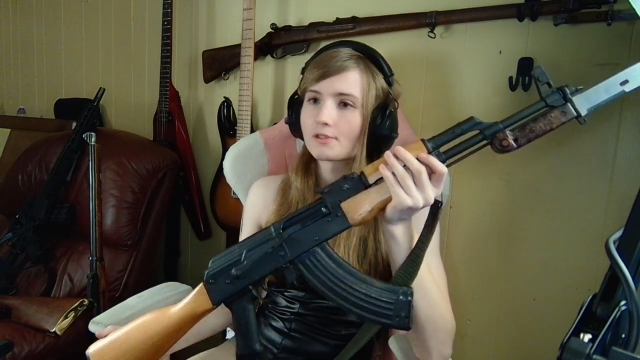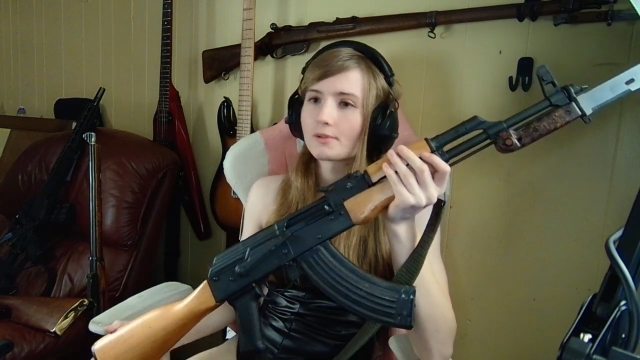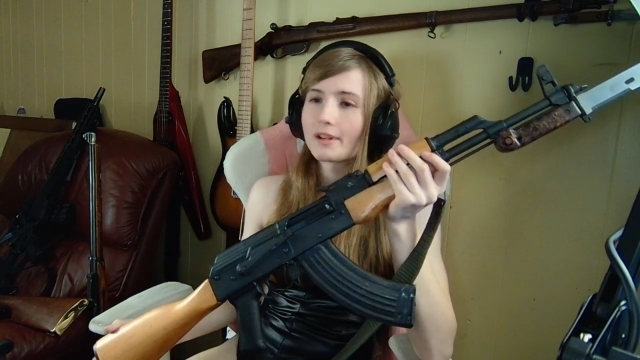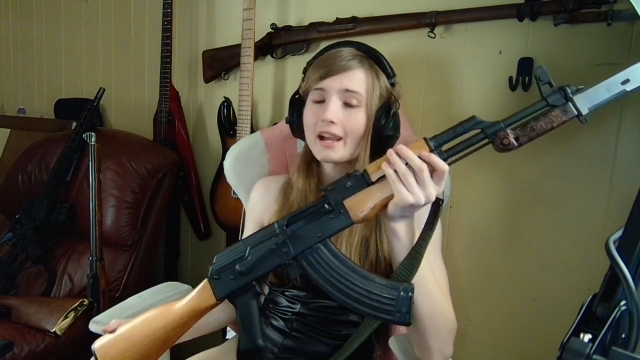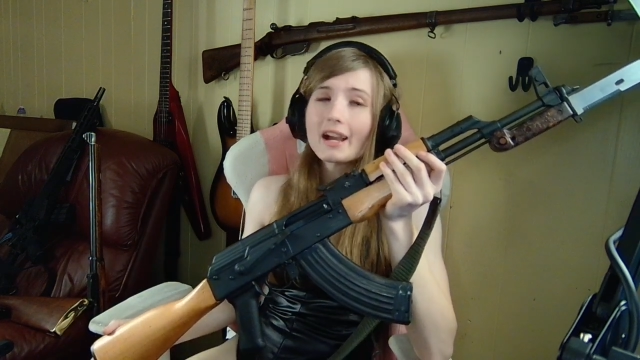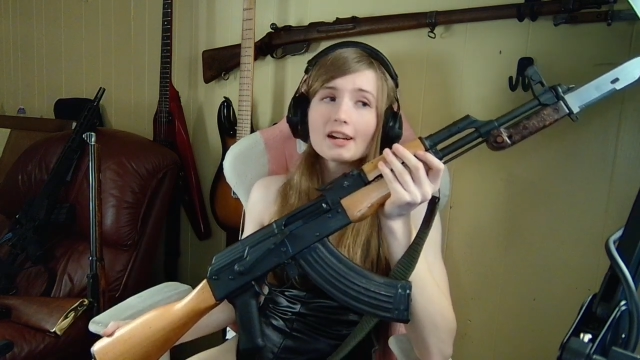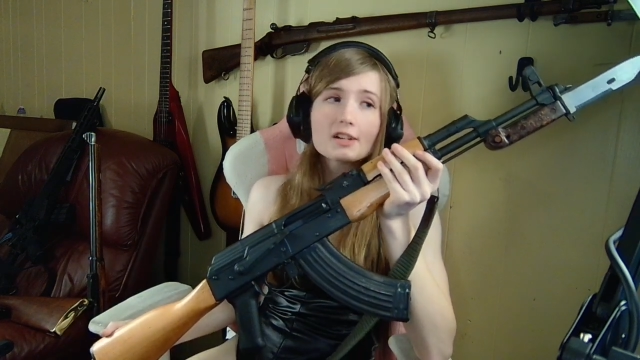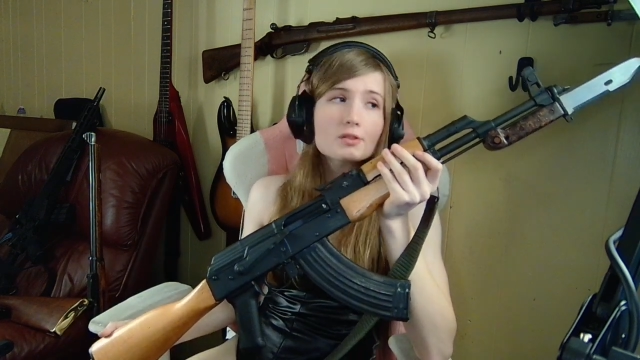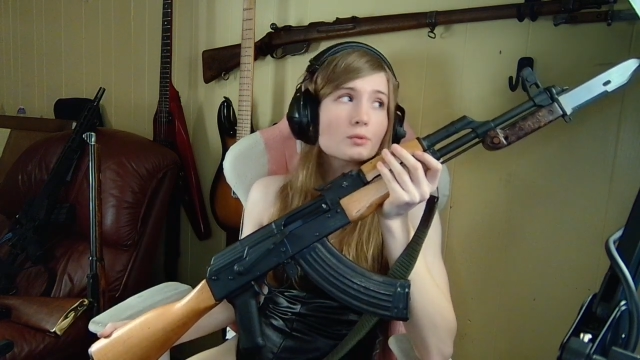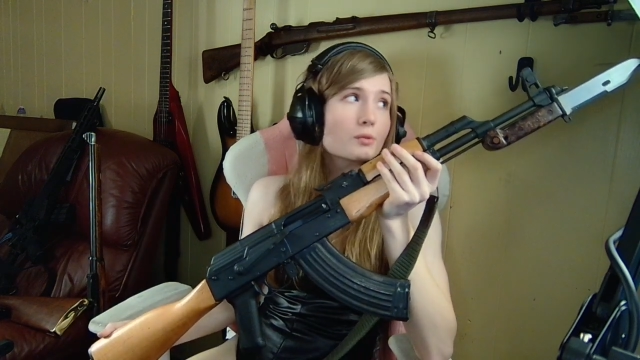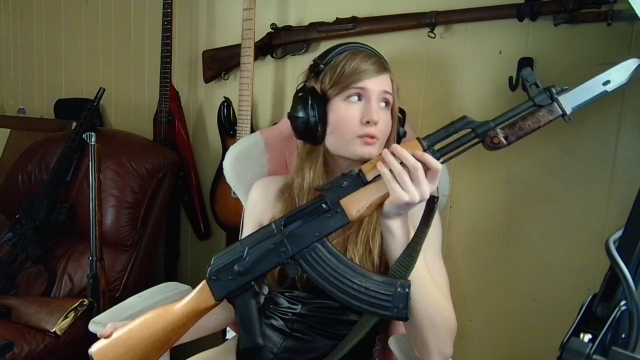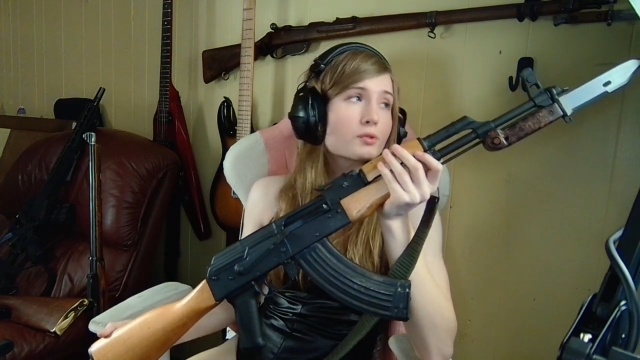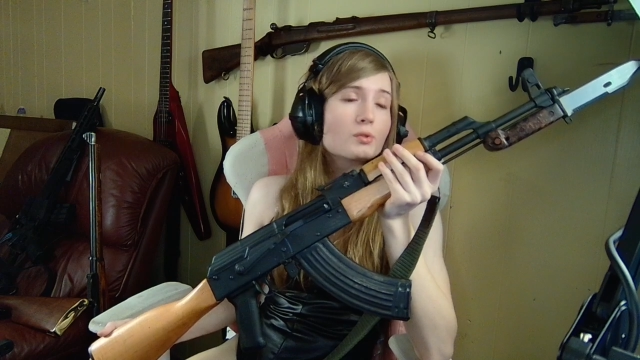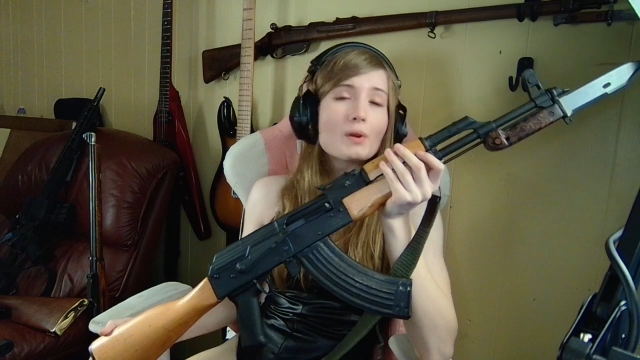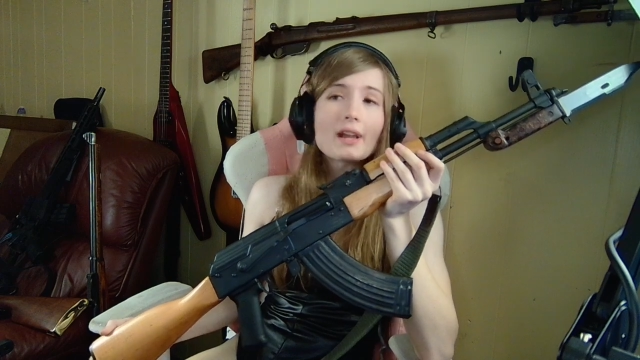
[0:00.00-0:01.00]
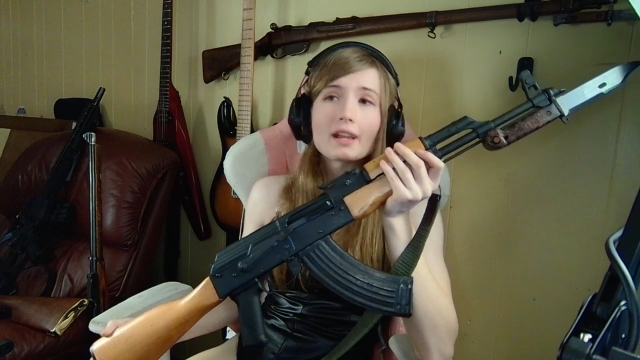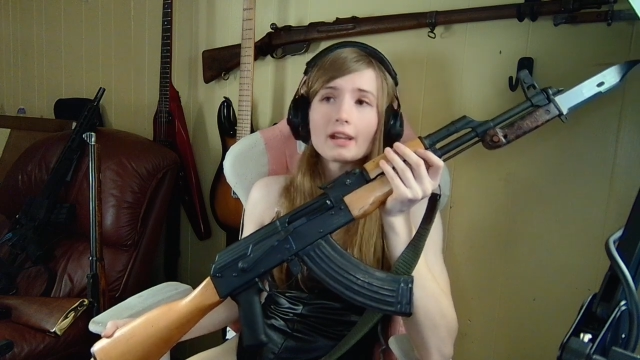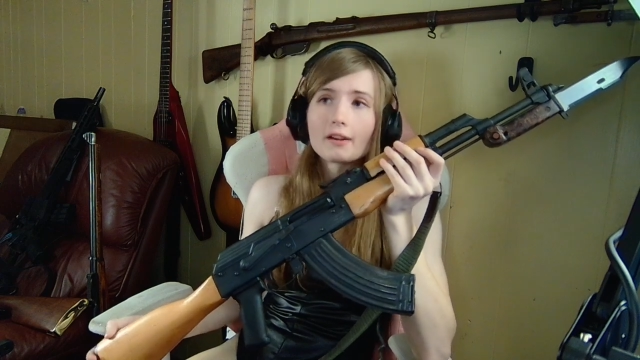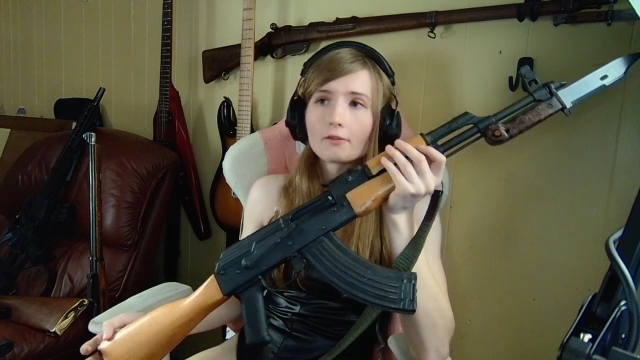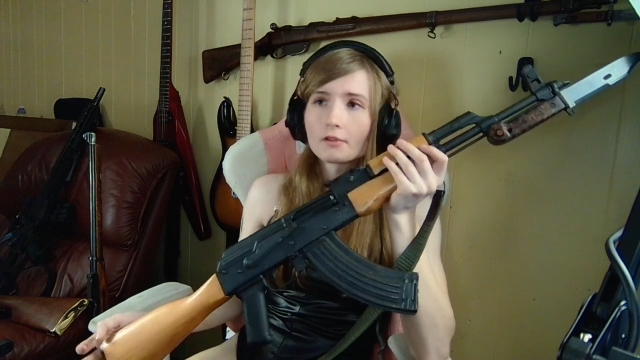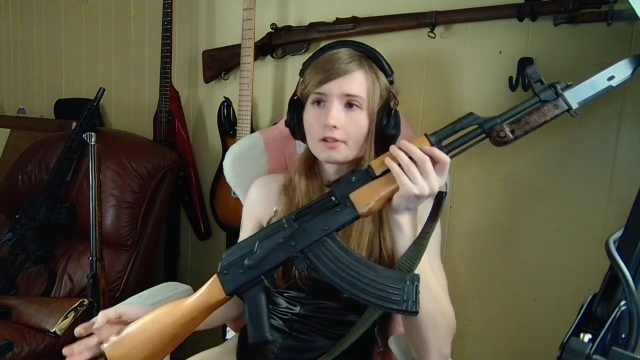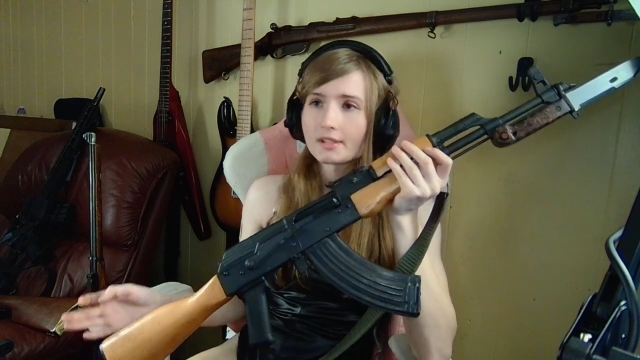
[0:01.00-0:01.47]
So an actual true
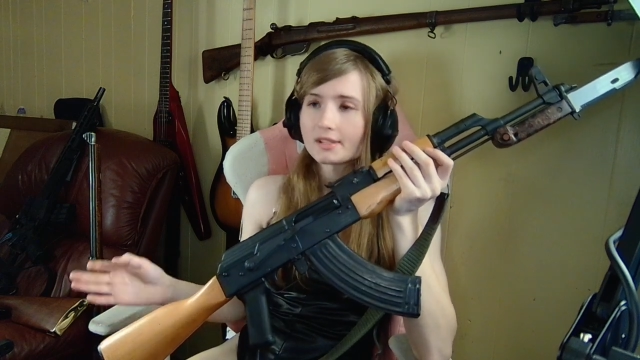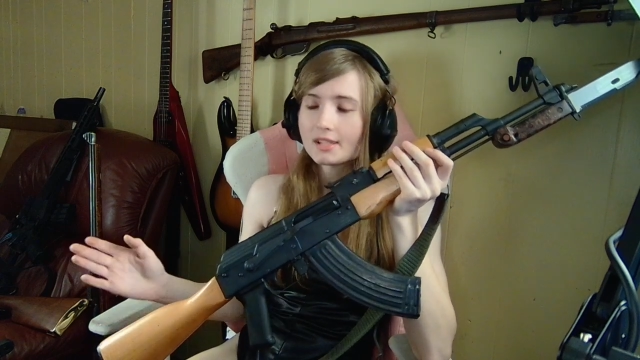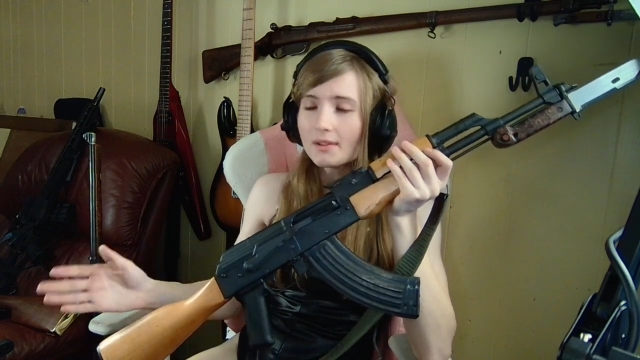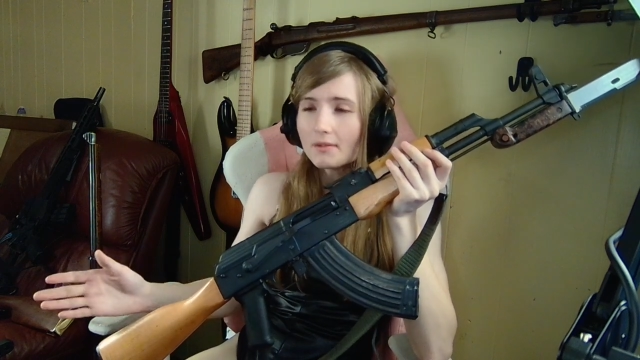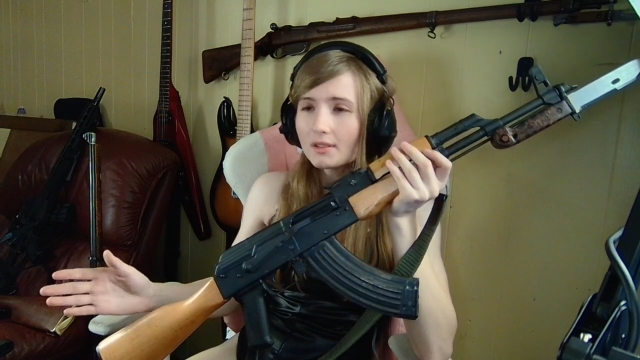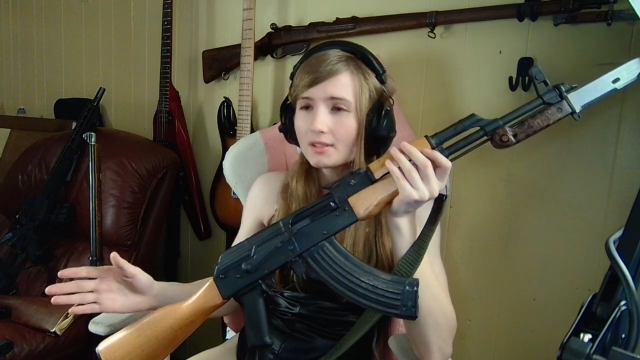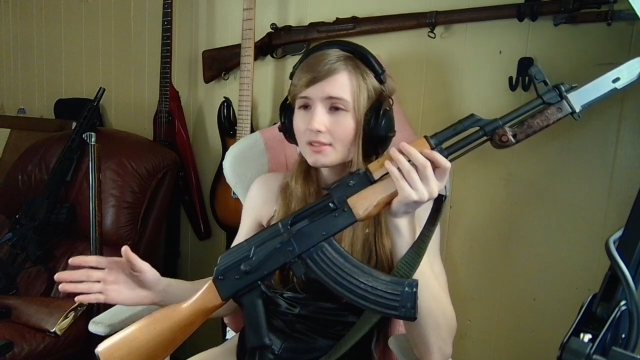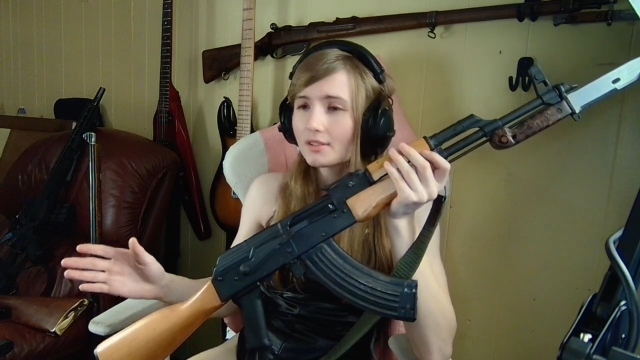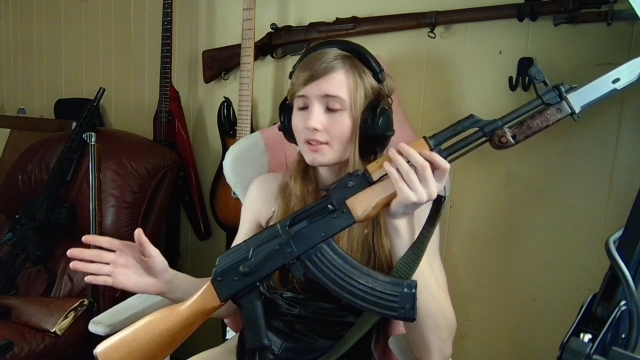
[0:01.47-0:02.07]
AK-47s